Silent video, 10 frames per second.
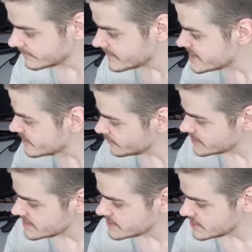So I
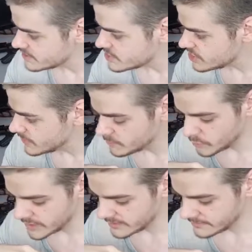wanted to do 2 in
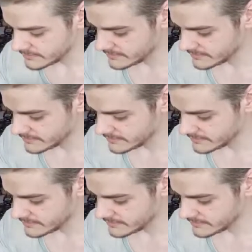1.